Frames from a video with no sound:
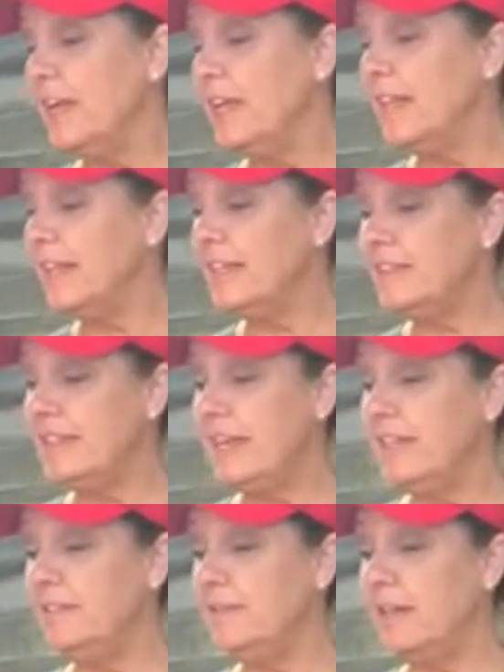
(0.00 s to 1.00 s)
Like I
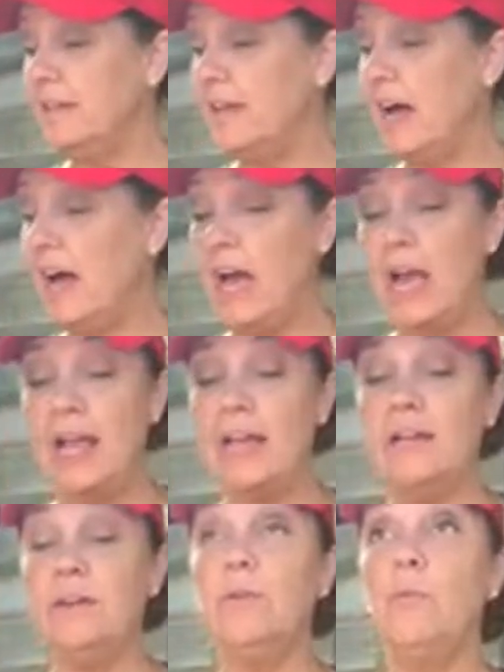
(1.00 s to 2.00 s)
said,
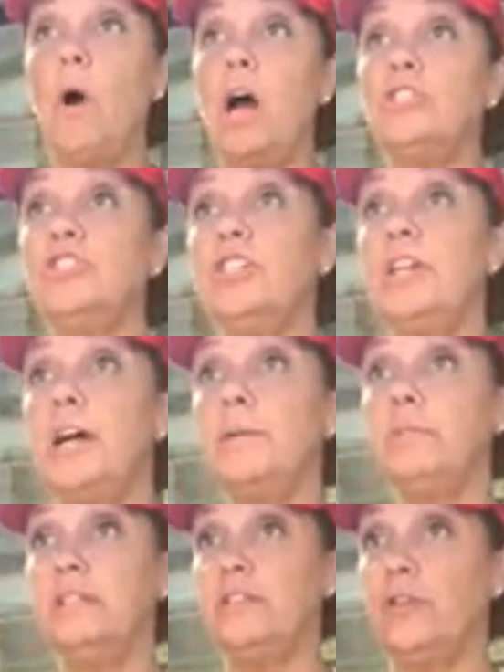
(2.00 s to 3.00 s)
I washed it up.
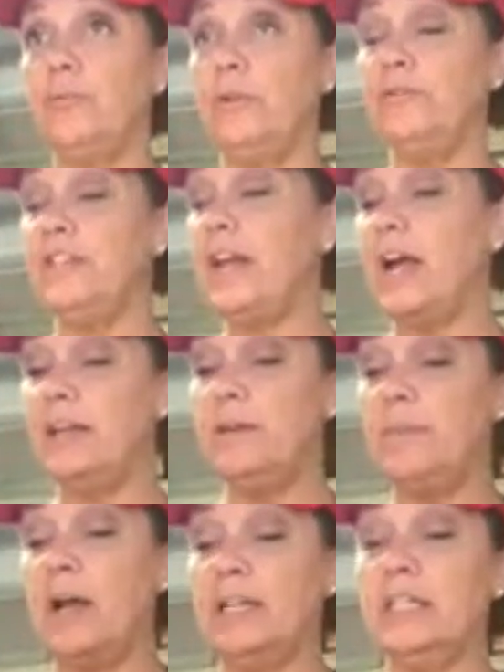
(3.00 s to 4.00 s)
It's a thrifted
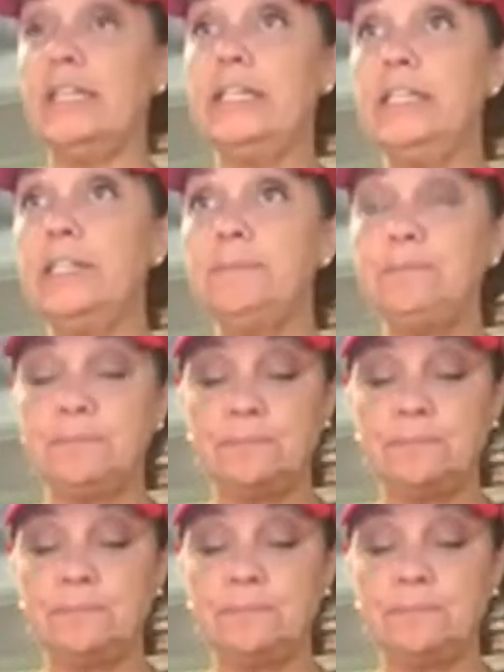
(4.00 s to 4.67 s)
item. I cleaned it.